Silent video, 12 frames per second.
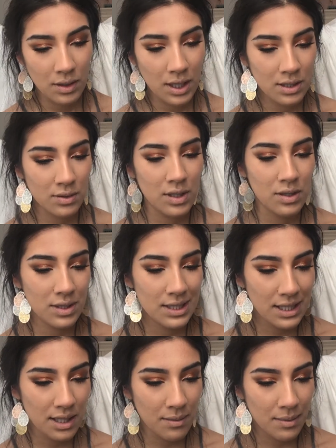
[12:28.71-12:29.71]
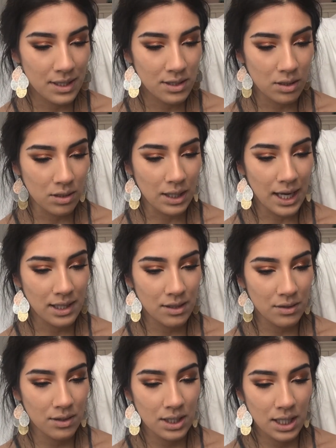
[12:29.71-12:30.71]
Okay, so he uses a lip pencil. I
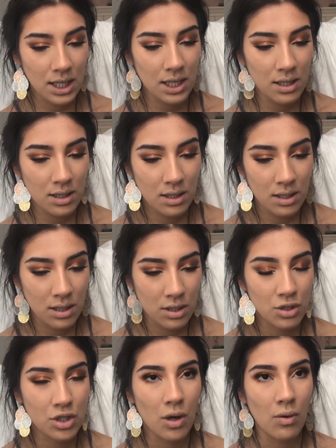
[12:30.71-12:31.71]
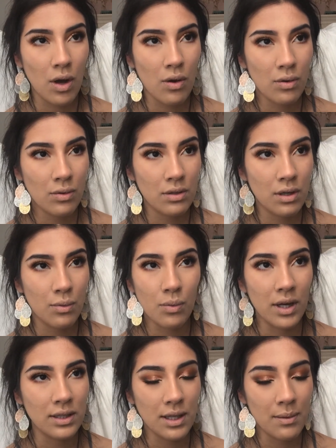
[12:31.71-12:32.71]
literally don't own
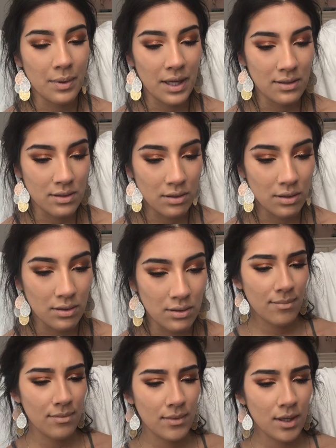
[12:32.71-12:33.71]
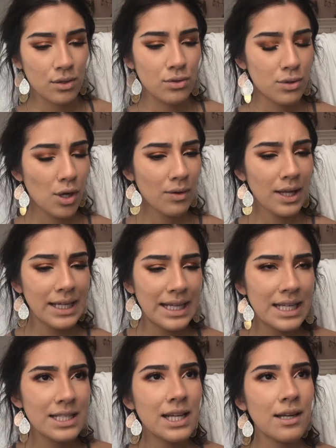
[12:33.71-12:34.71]
one lip pencil. So like
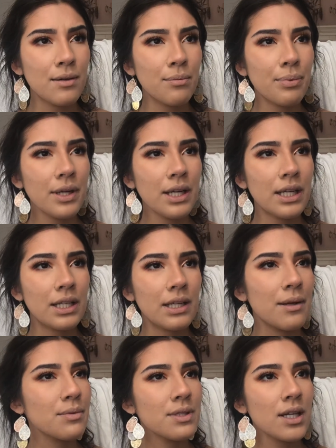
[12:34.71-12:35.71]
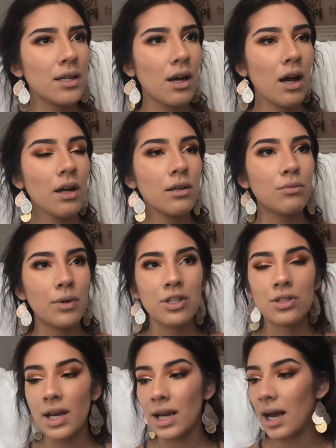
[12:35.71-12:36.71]
he didn't put lipstick on,
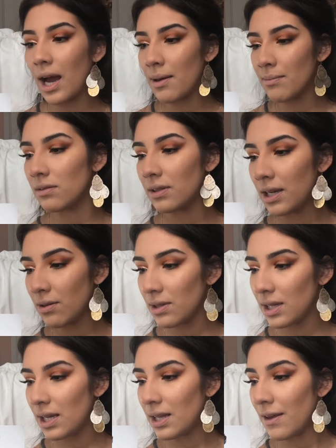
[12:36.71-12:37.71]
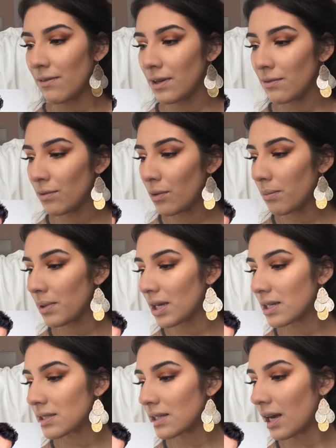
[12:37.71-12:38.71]
which like I'm literally living for
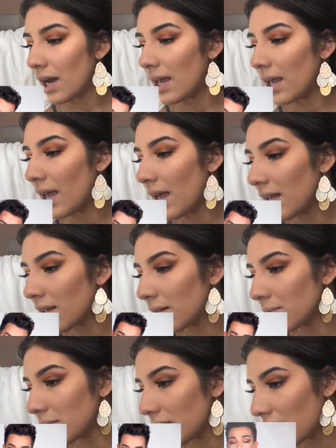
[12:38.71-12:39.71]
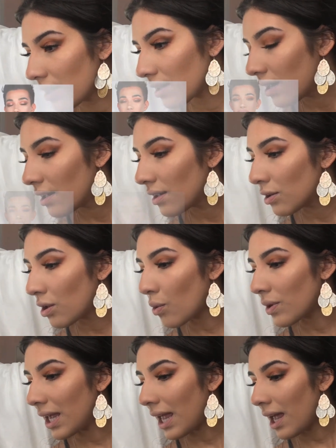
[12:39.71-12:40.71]
because I hate lipstick. Low
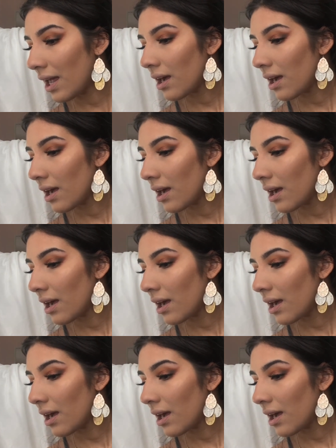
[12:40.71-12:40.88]
key,